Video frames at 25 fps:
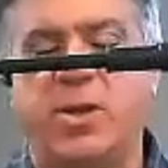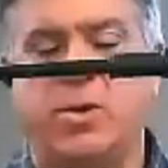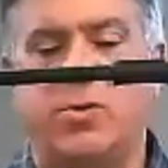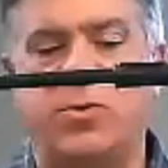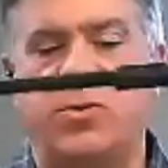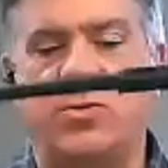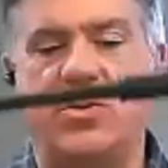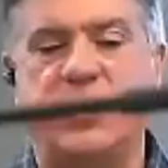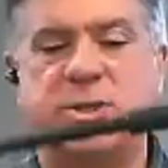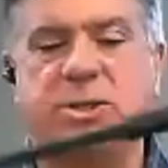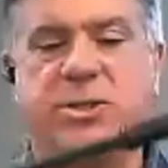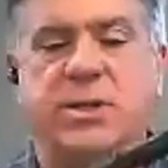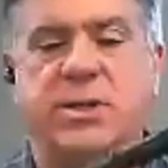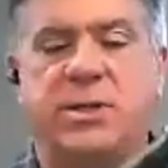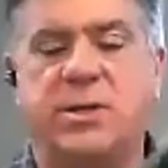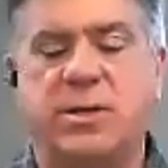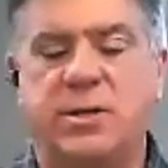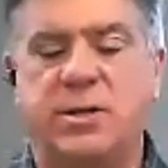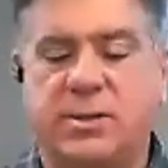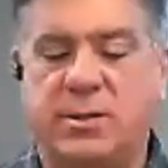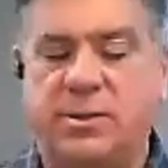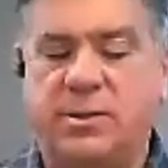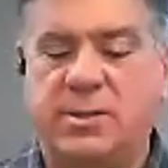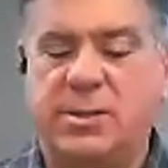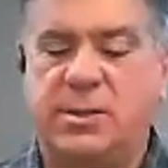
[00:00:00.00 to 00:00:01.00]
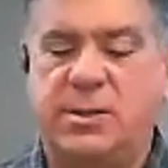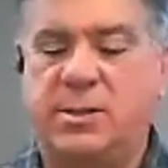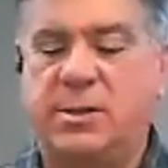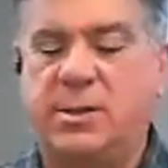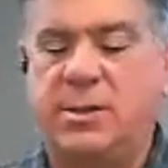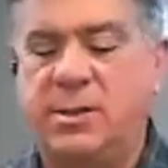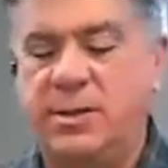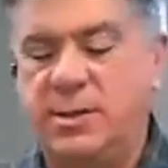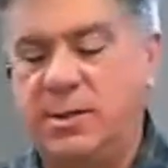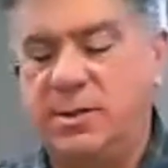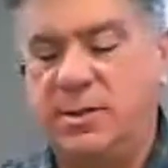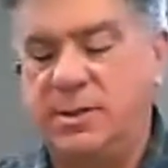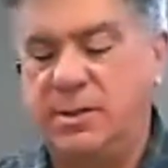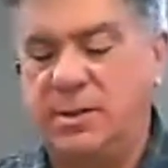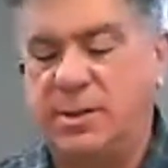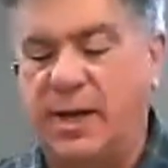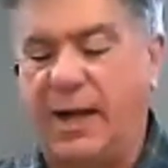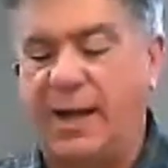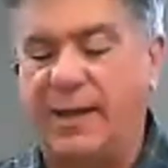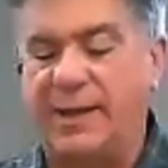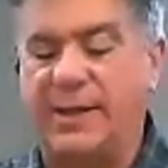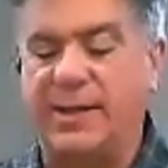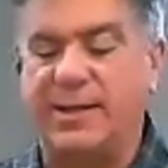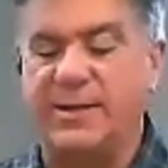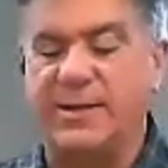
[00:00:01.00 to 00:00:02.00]
used
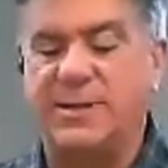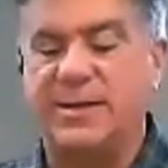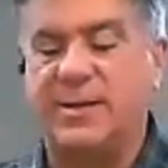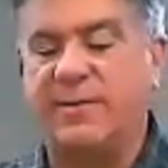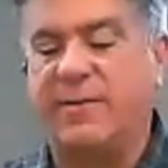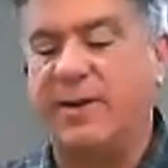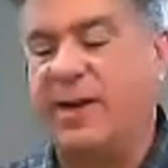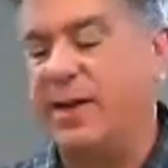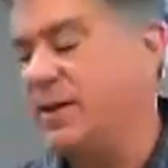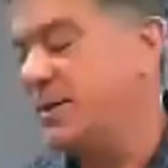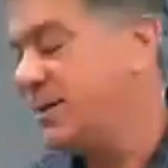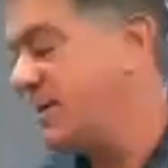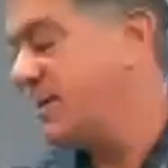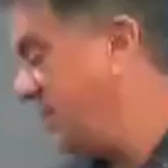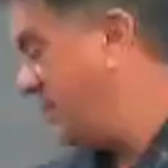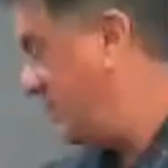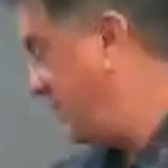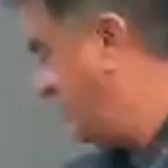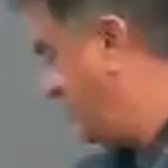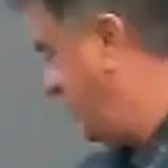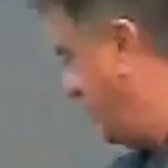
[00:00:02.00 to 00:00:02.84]
on this device.